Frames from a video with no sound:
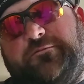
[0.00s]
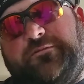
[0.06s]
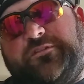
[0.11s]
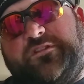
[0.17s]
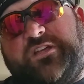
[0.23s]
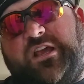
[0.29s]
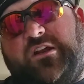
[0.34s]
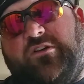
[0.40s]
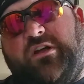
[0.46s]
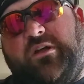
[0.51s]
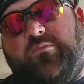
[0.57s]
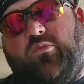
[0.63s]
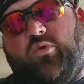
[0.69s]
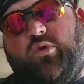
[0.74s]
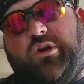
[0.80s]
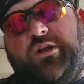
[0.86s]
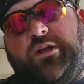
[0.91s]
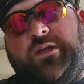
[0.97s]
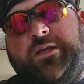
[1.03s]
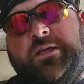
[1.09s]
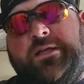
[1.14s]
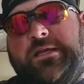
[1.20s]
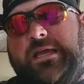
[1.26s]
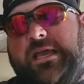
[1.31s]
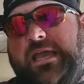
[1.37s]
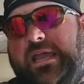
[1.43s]
Saturday morning,
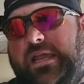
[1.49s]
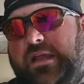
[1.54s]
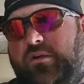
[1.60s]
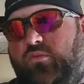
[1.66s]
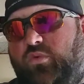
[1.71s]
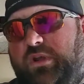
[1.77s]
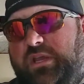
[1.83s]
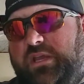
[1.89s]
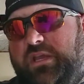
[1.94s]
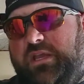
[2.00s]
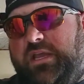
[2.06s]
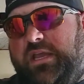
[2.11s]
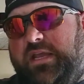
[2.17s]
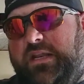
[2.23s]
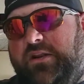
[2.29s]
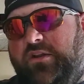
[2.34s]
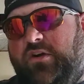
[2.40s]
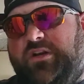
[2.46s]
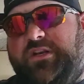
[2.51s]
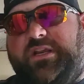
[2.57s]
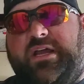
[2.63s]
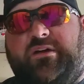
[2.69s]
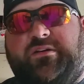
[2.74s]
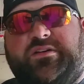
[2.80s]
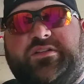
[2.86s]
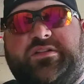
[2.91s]
and we headed on
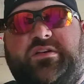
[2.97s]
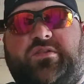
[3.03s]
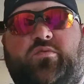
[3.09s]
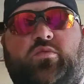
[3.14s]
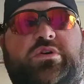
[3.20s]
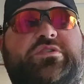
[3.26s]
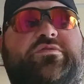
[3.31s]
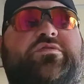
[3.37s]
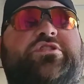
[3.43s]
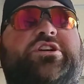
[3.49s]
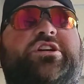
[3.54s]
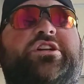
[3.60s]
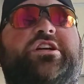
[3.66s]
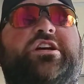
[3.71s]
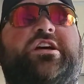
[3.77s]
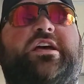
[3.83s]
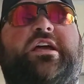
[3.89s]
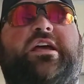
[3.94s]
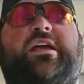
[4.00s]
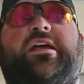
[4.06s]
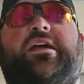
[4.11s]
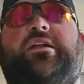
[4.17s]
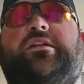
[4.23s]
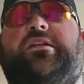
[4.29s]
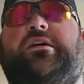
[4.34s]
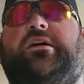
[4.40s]
down to southern West Virginia,
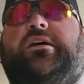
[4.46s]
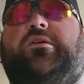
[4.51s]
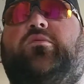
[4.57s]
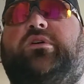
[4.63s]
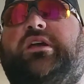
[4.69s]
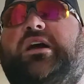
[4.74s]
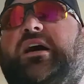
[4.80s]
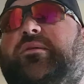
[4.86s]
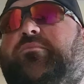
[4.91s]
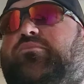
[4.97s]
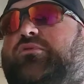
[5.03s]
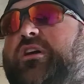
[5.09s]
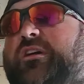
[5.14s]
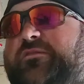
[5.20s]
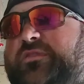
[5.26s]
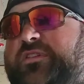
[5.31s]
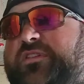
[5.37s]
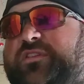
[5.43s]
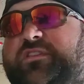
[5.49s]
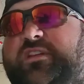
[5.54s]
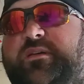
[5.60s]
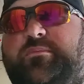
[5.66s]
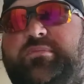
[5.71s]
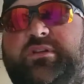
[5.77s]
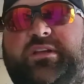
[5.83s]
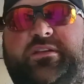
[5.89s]
and we got breakfast, I
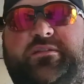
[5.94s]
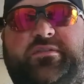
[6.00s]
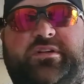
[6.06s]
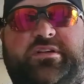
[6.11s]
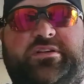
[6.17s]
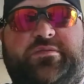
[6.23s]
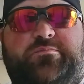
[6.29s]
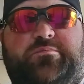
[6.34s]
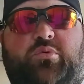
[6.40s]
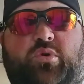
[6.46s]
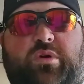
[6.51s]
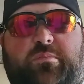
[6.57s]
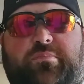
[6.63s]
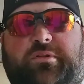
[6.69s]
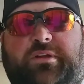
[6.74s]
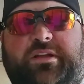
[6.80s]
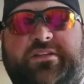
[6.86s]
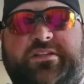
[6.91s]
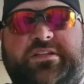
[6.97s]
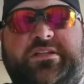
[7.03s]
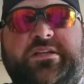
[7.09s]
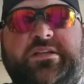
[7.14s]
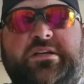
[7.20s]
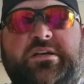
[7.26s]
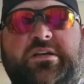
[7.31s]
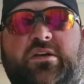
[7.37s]
believe, in Point Pleasant,
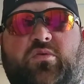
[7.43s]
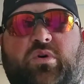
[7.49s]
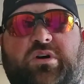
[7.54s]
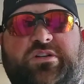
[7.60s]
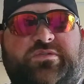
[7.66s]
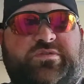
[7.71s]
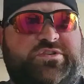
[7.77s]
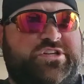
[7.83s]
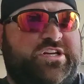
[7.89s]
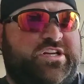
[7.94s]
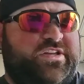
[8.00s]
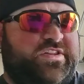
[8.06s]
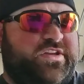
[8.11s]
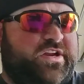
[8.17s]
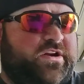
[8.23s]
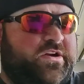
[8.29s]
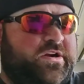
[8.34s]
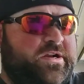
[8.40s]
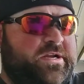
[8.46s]
West Virginia there.